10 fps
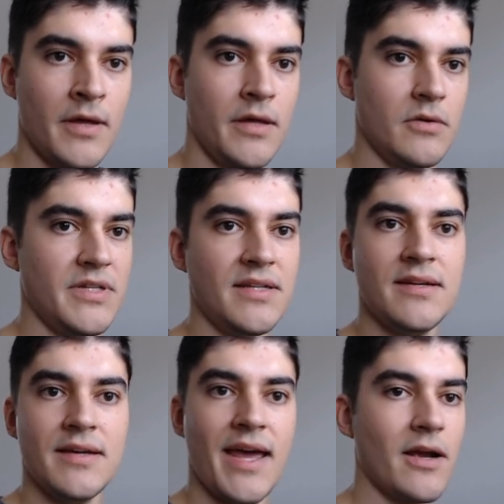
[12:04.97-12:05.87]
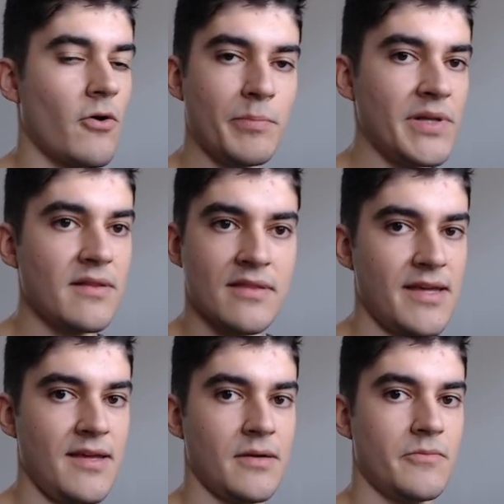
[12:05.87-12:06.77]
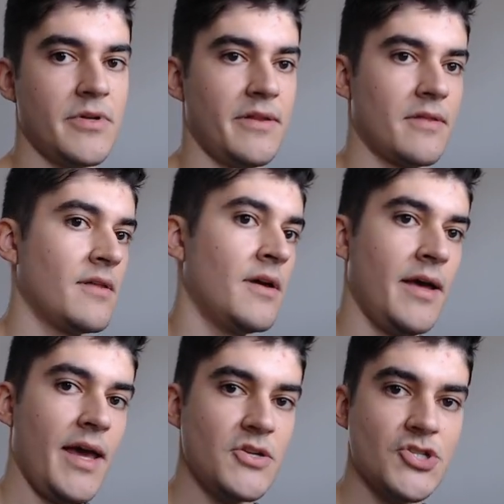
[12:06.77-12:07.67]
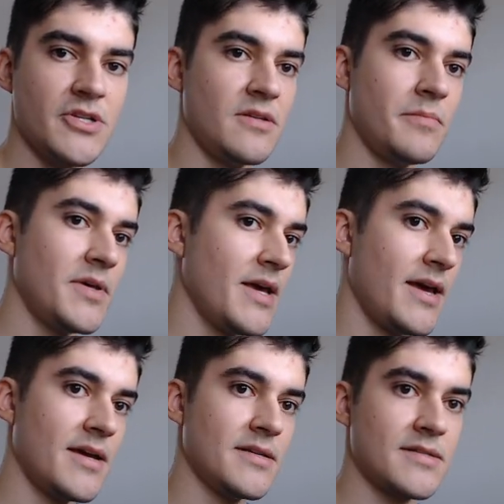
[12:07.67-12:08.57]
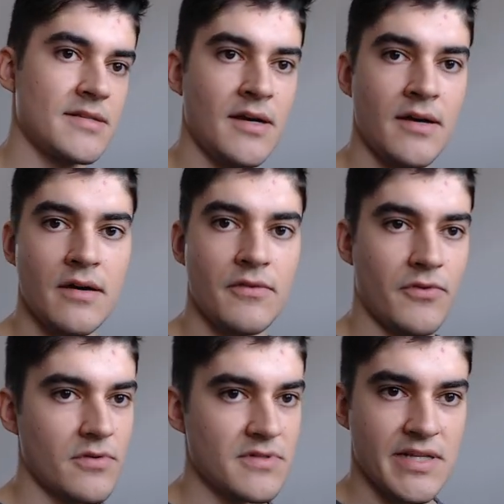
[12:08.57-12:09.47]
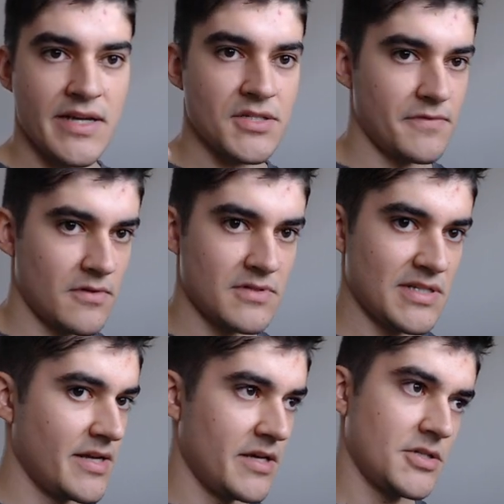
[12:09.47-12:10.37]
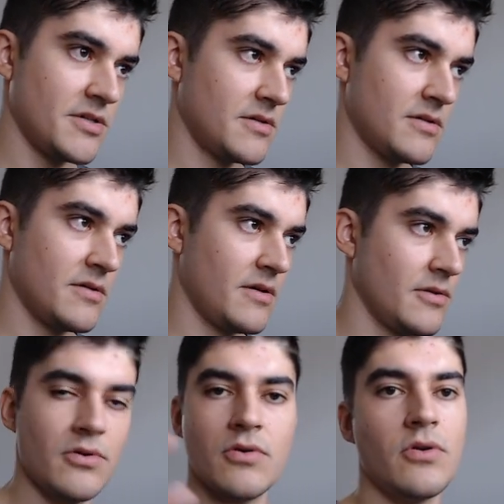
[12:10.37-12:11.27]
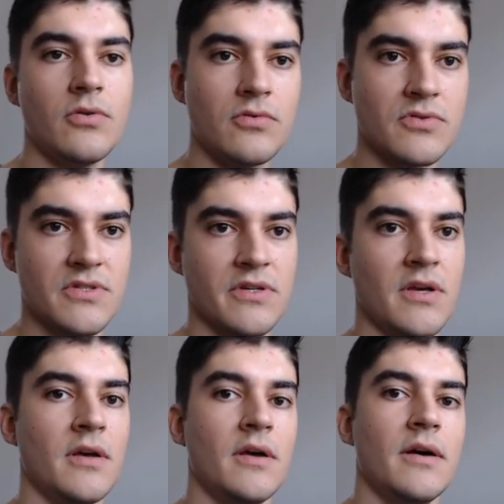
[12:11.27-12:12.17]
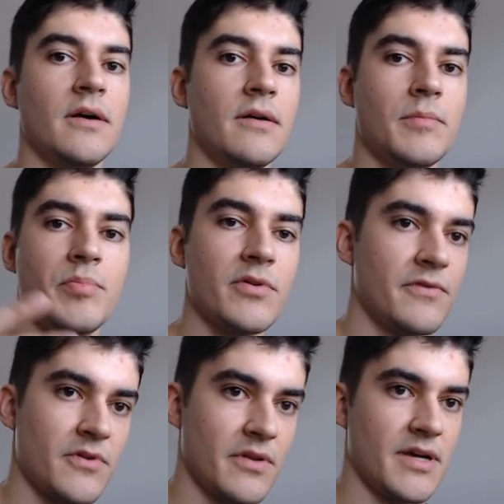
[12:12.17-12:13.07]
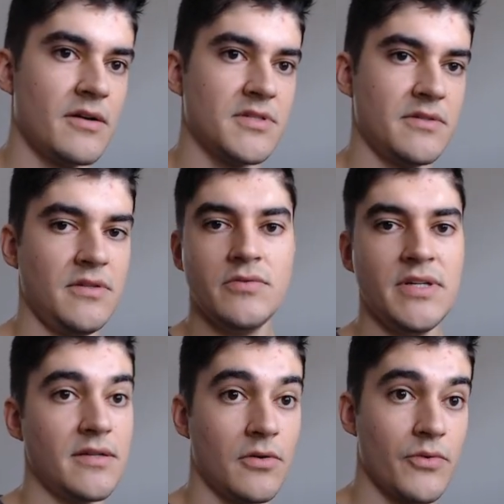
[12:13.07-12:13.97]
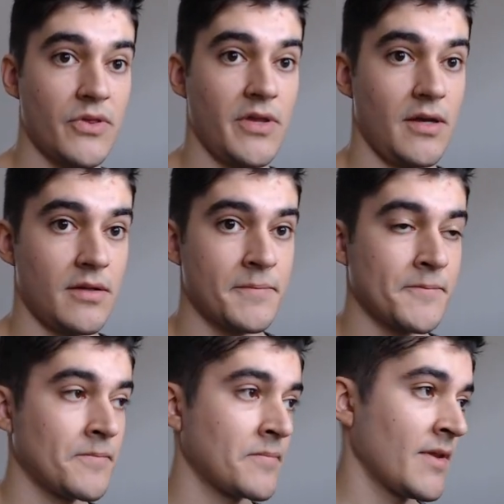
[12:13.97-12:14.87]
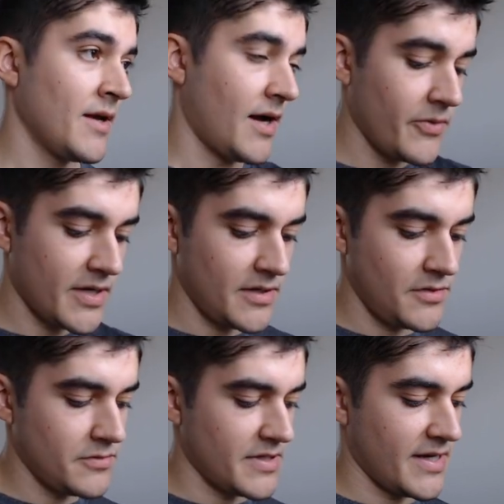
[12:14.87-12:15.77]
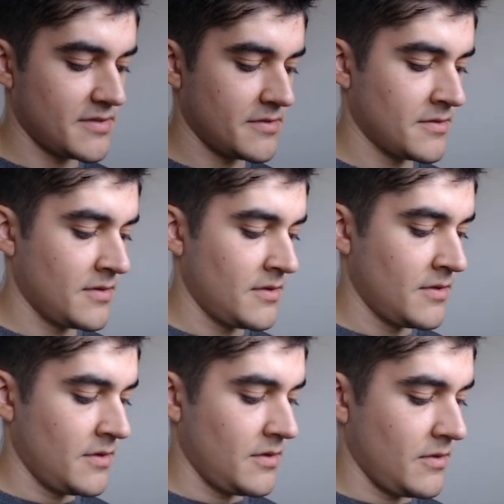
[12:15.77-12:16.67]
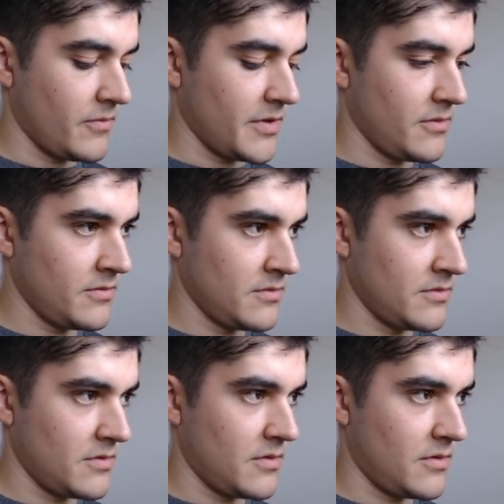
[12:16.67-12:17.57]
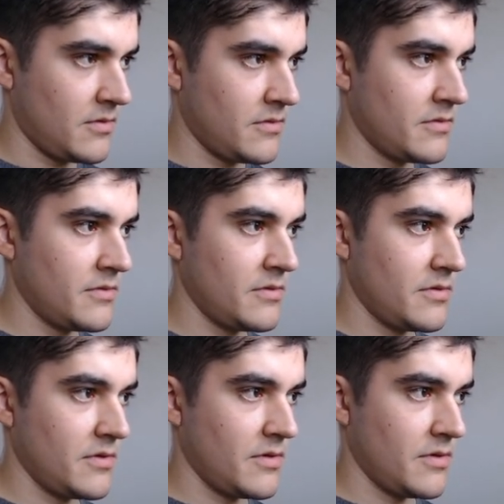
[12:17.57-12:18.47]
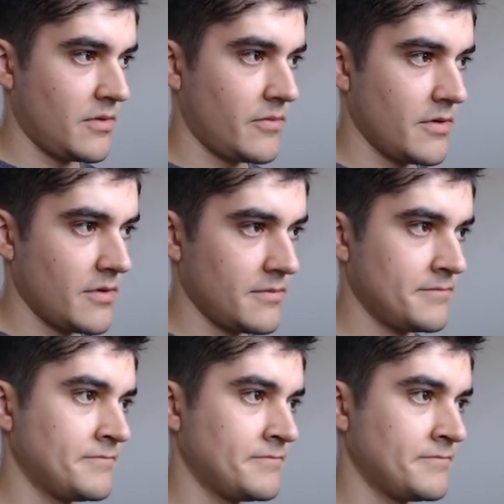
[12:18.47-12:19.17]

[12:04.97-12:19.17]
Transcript: You need the complete thing with HTTPS // localhost port 4000. You need the whole thing. How can I do that? Well, on our